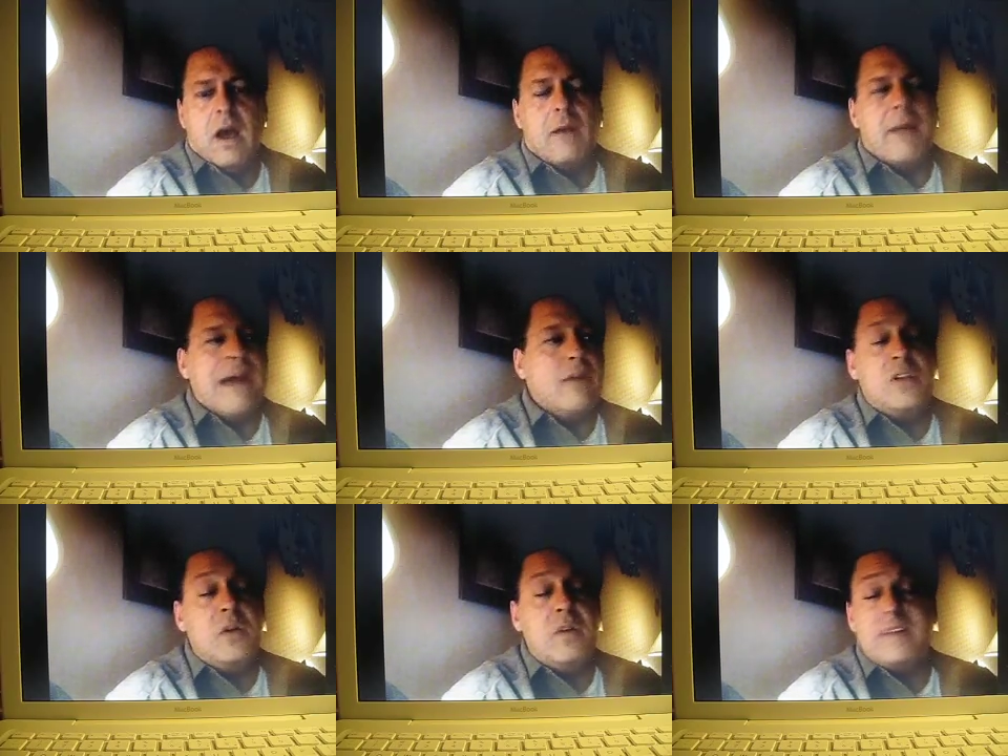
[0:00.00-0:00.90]
I
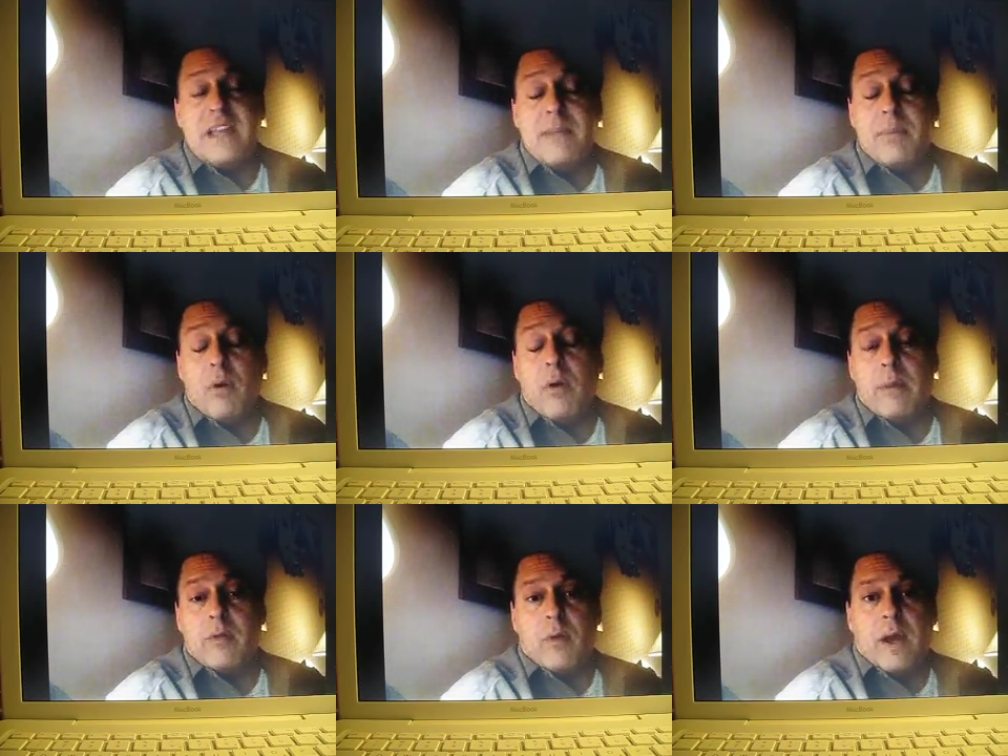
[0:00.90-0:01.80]
don't do the same
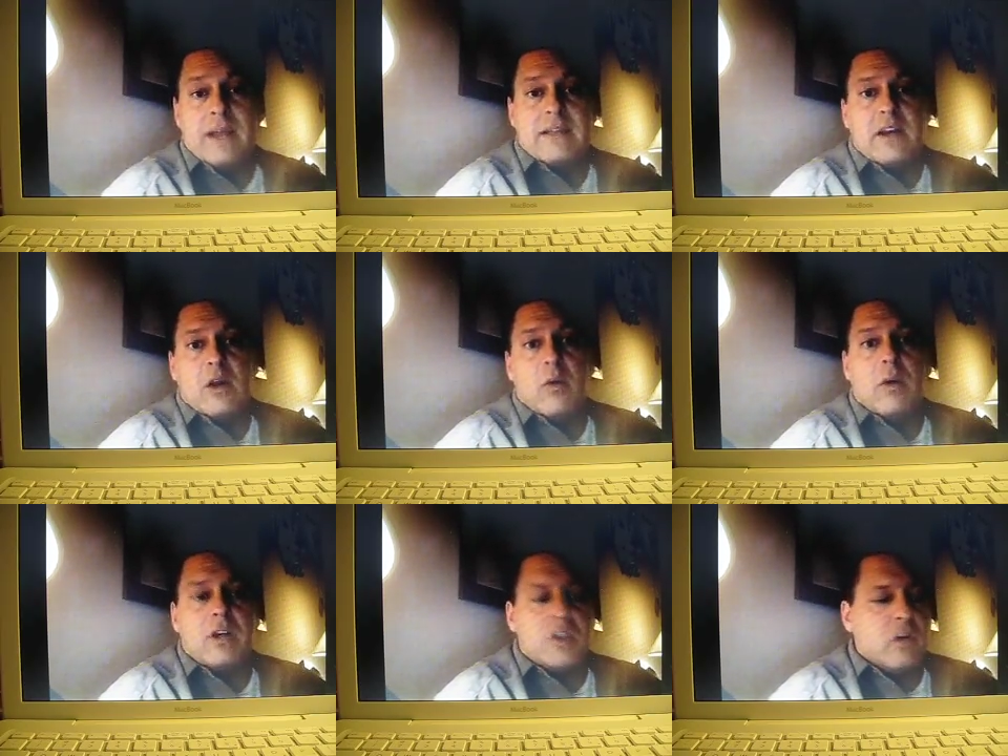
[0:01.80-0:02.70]
program twice. I know
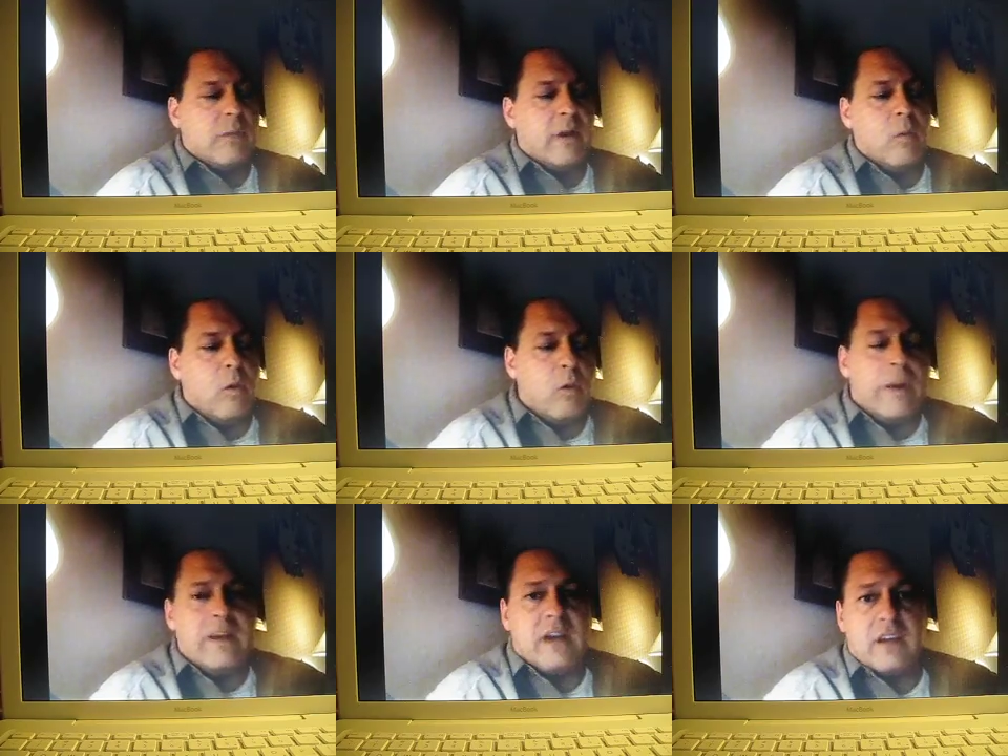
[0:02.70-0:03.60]
we're going to show my
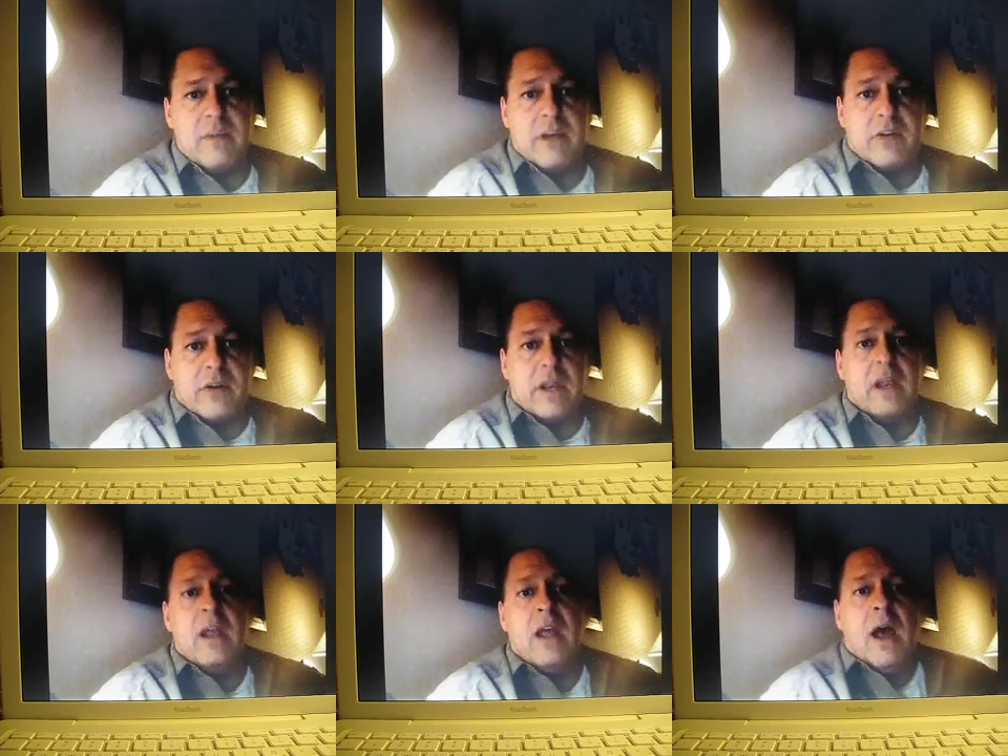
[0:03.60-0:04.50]
award-winning documentary.